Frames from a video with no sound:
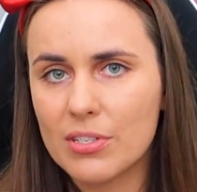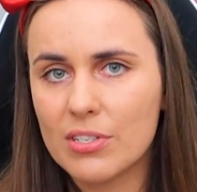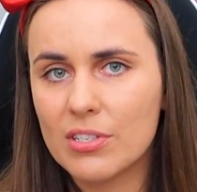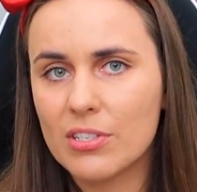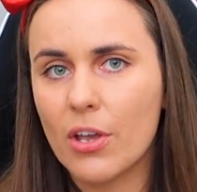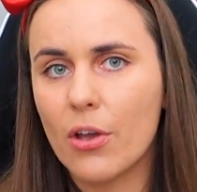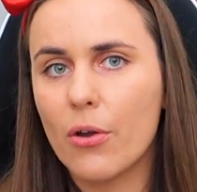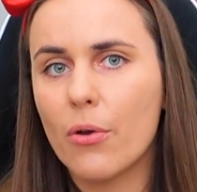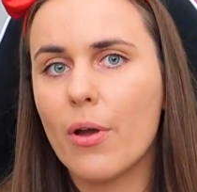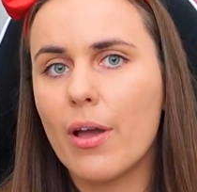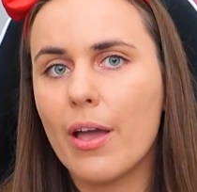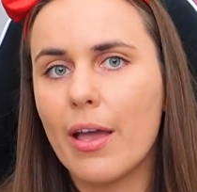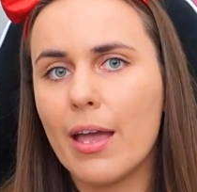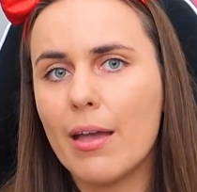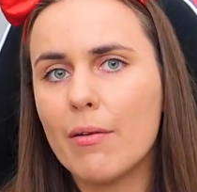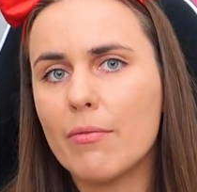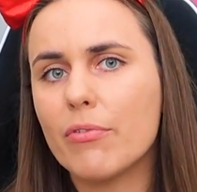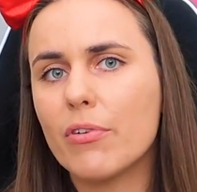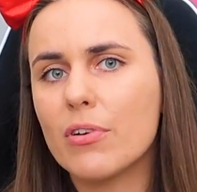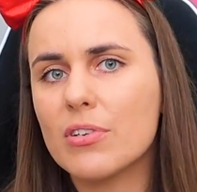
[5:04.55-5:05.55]
So
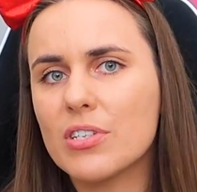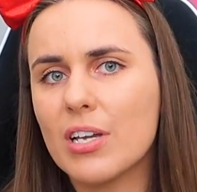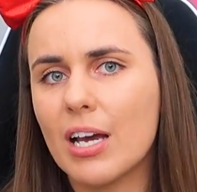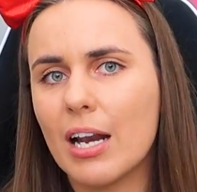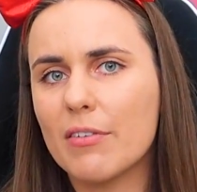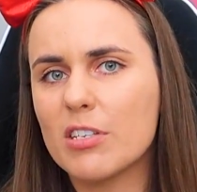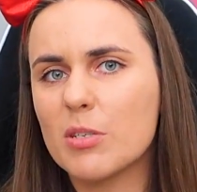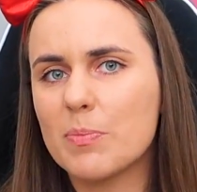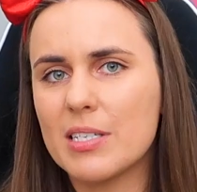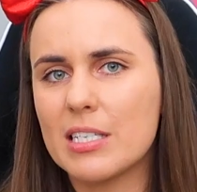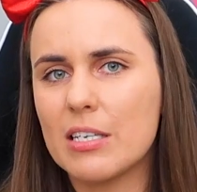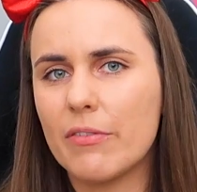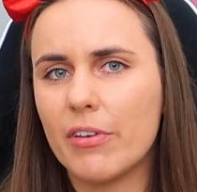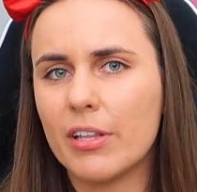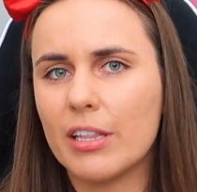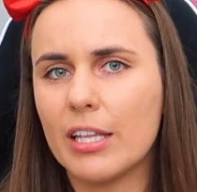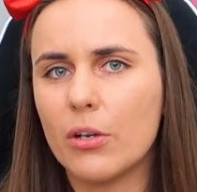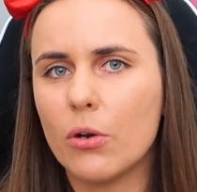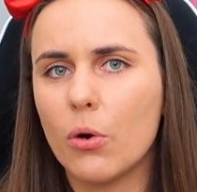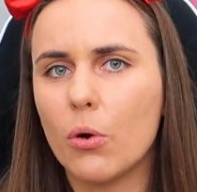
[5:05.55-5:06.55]
Ampharos, kind of
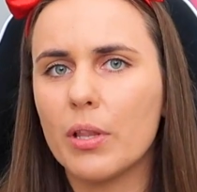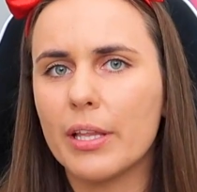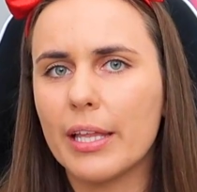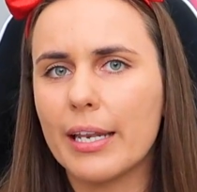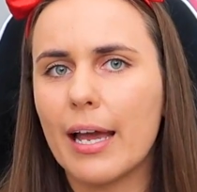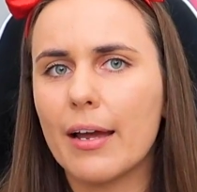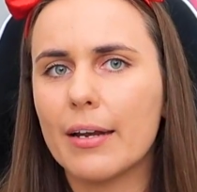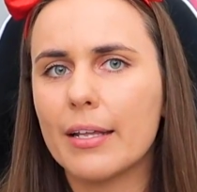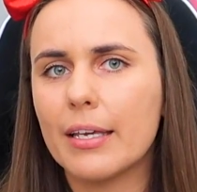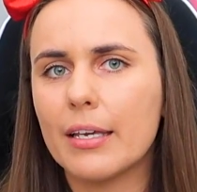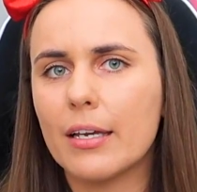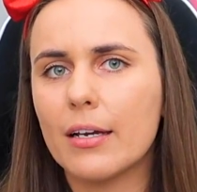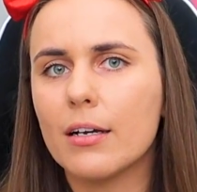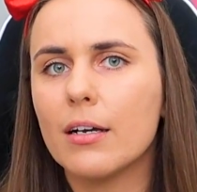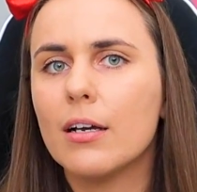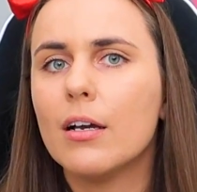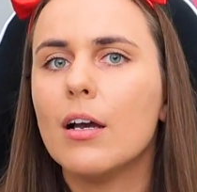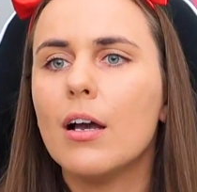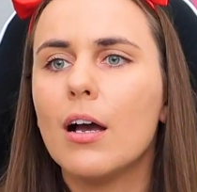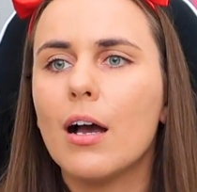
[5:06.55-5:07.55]
specifically calling it out here,